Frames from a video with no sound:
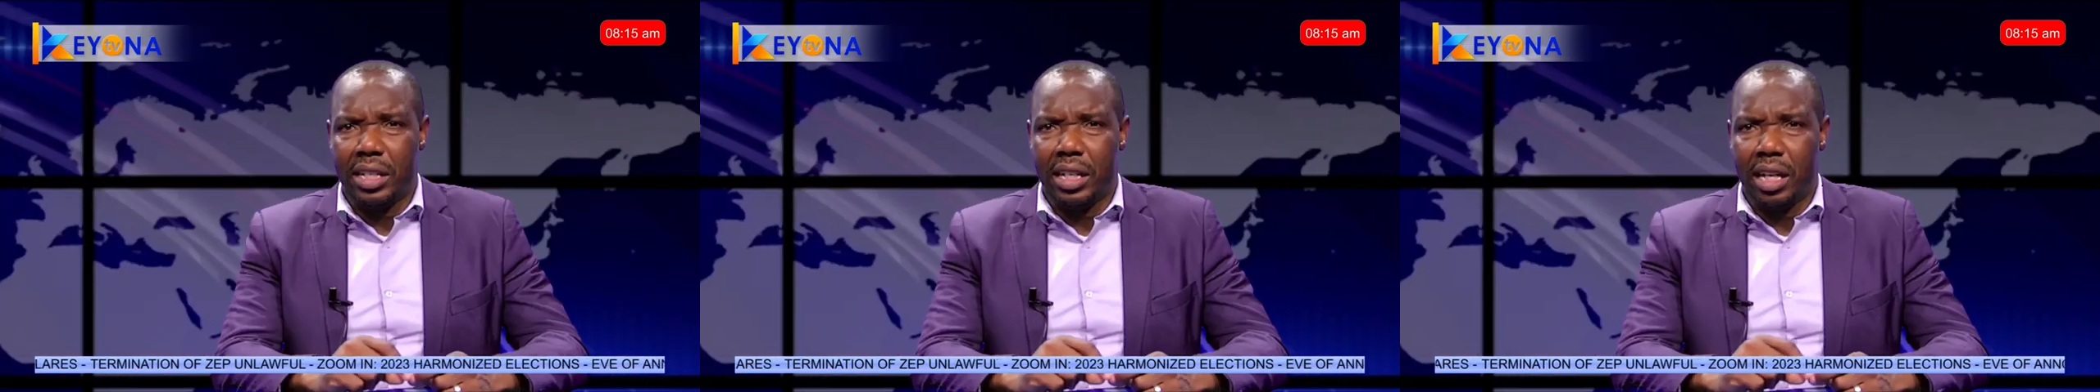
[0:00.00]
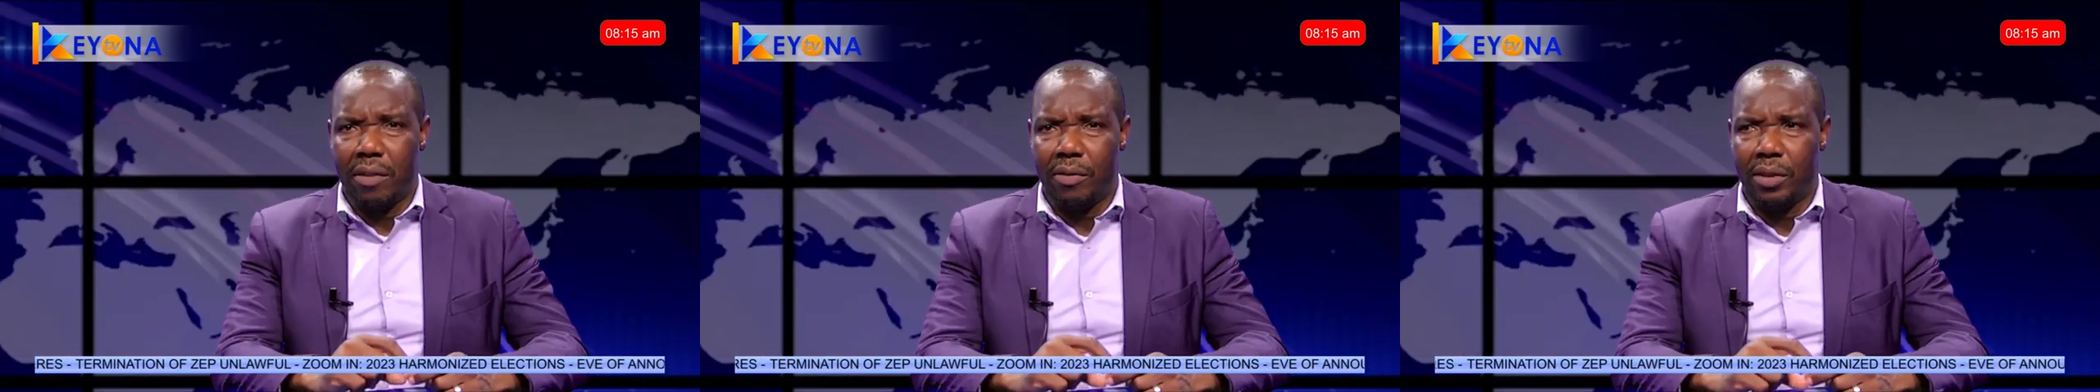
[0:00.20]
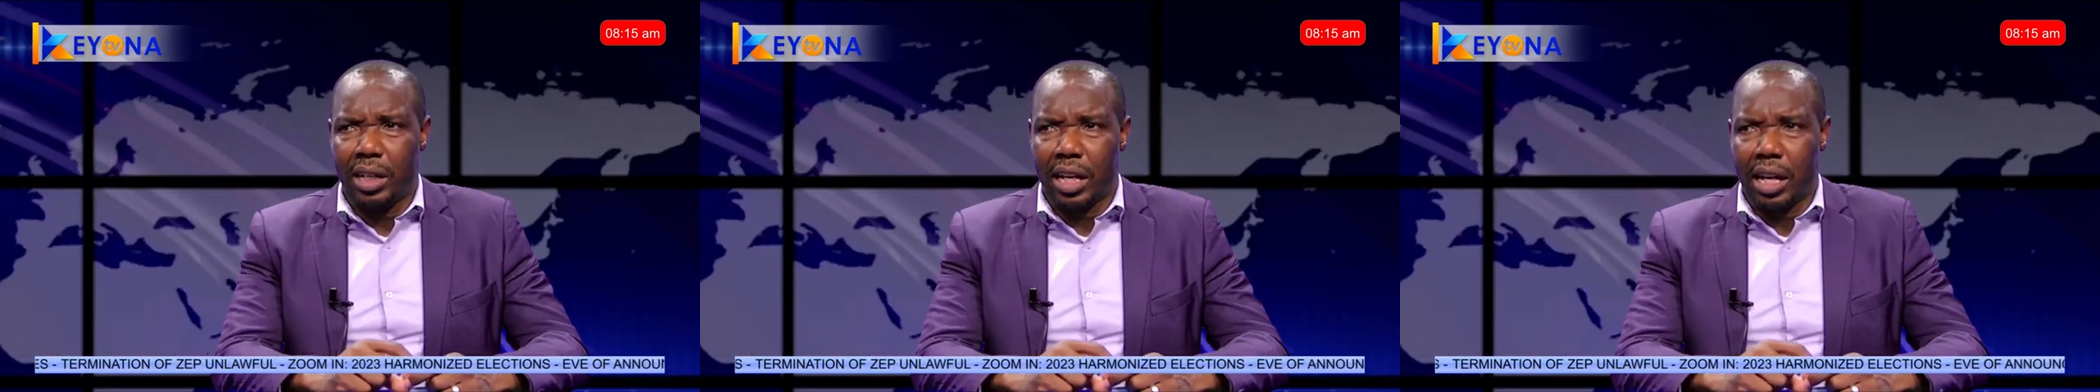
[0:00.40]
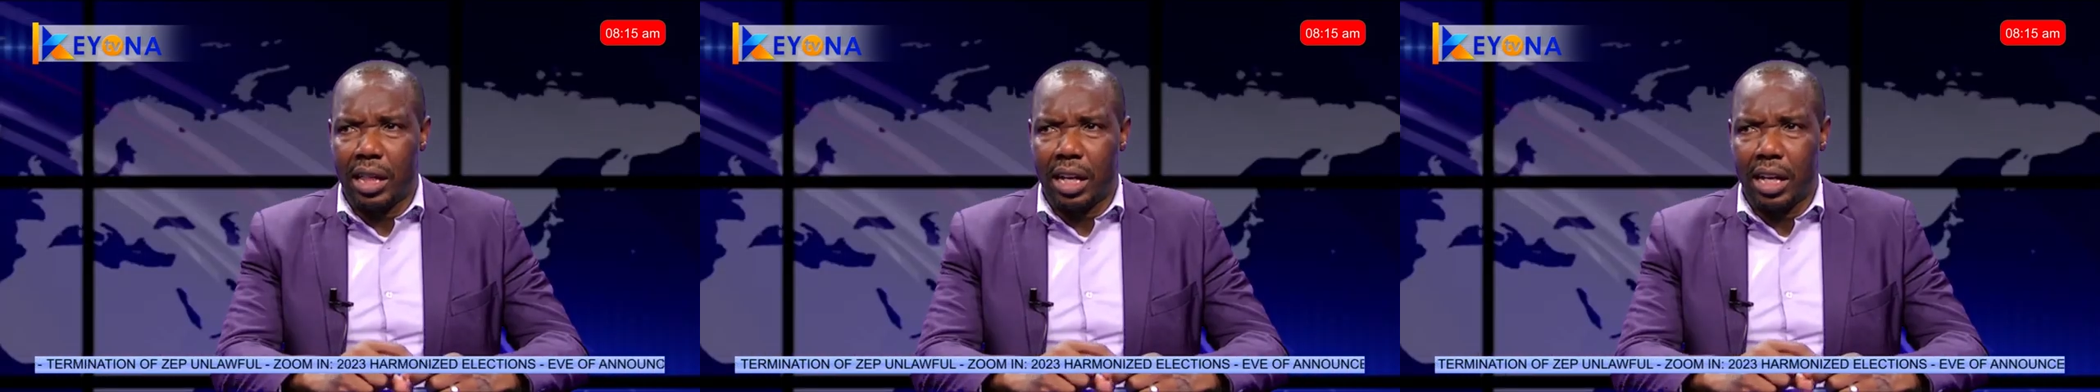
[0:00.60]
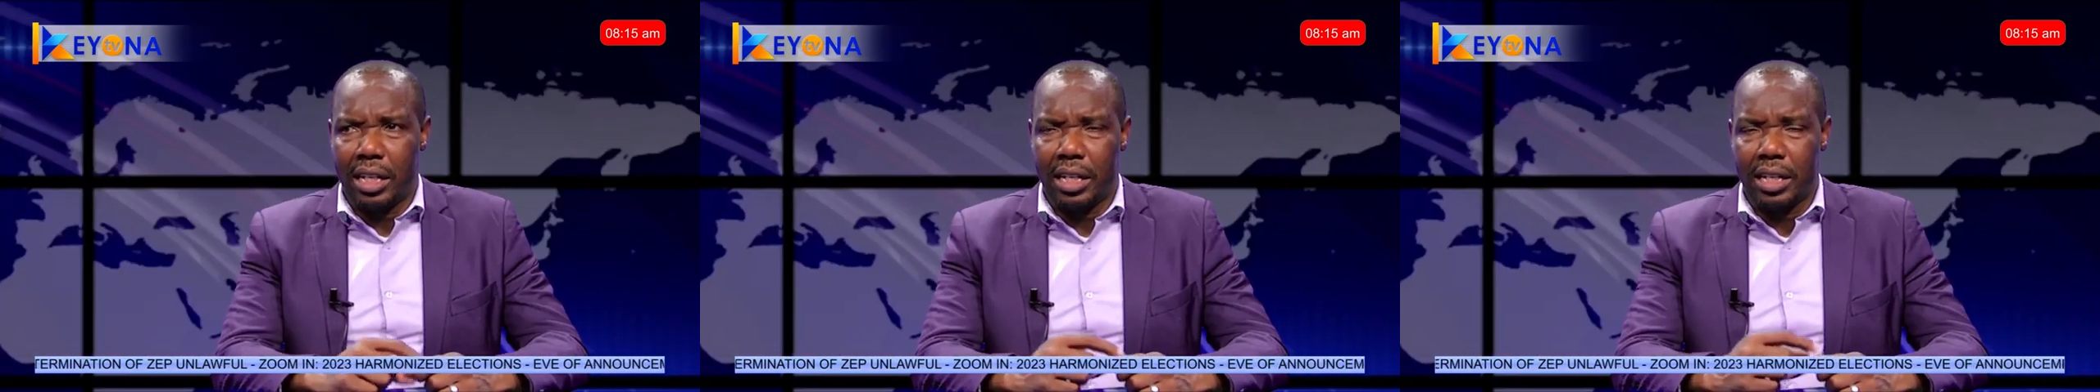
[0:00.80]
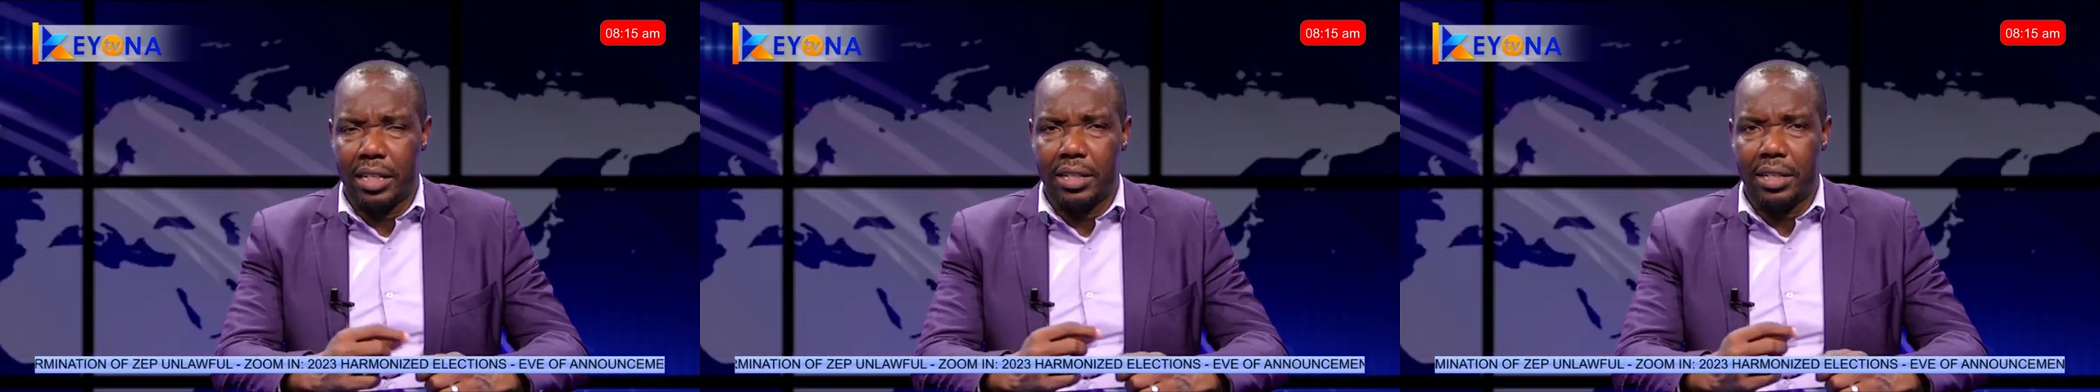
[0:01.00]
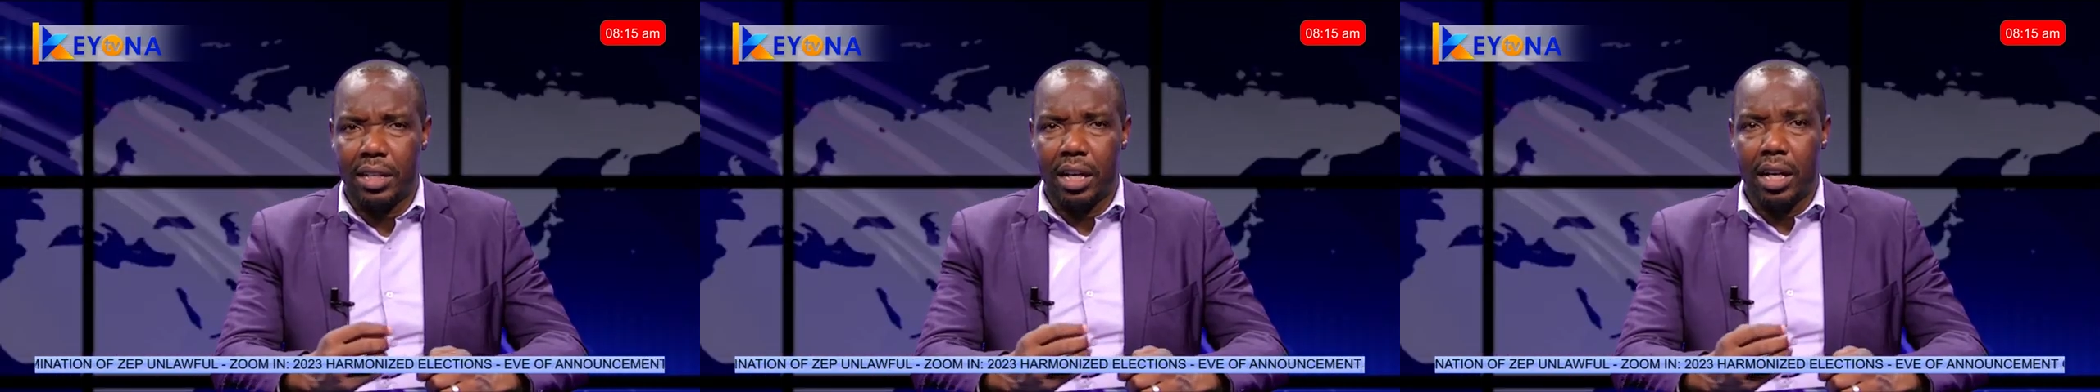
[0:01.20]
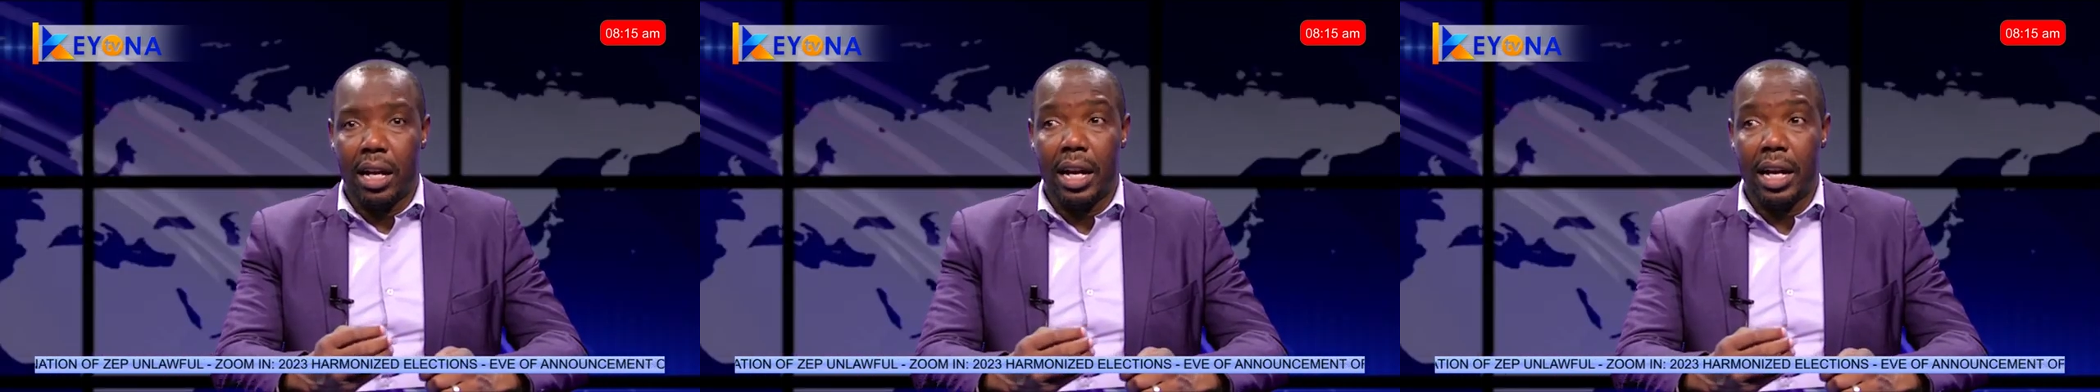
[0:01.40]
Africa that
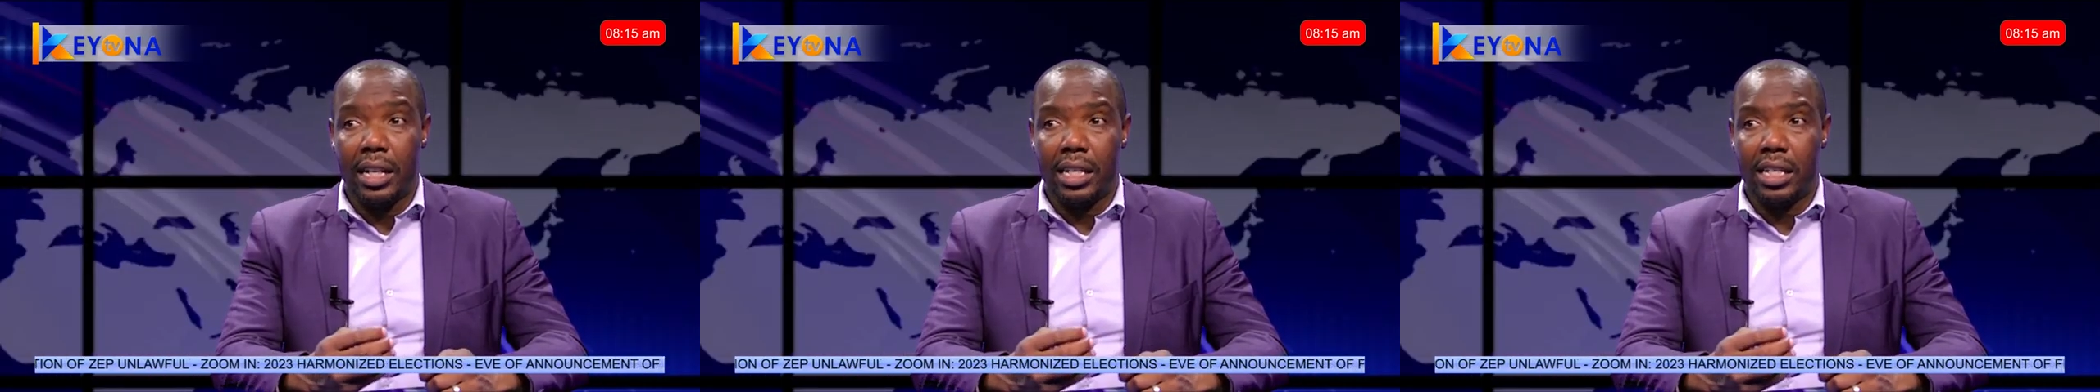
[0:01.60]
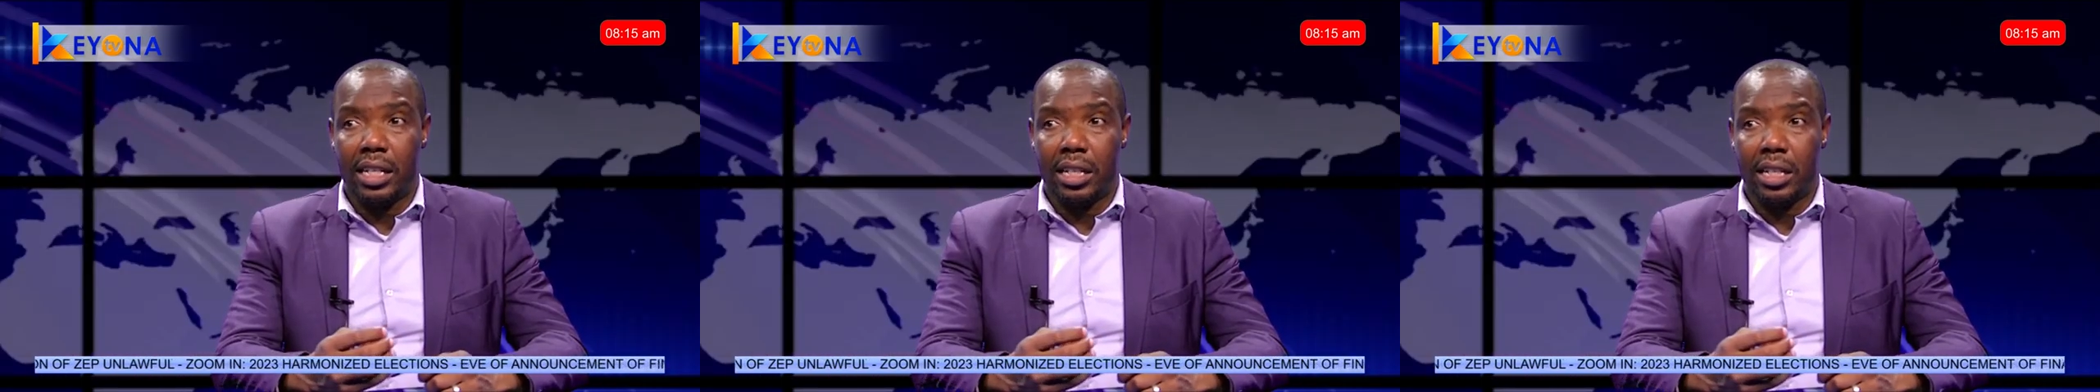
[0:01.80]
had